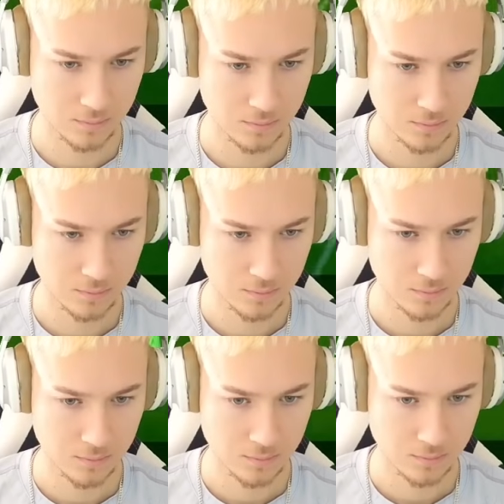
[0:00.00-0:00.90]

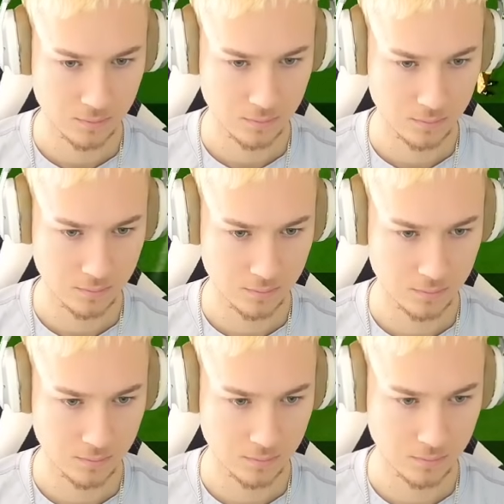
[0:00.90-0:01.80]

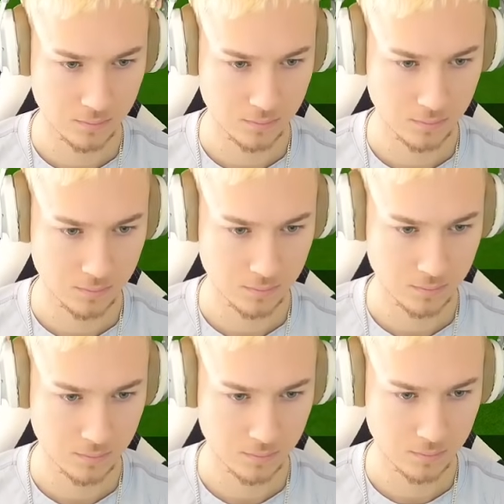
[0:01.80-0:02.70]

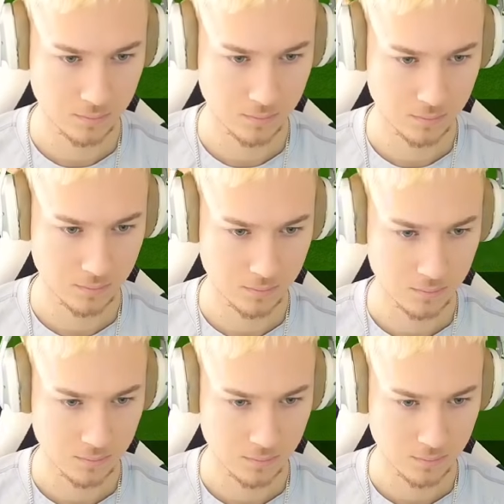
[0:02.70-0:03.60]

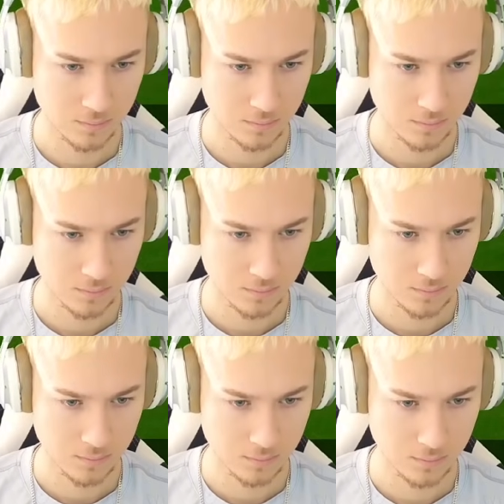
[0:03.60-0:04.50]
Nothing is said.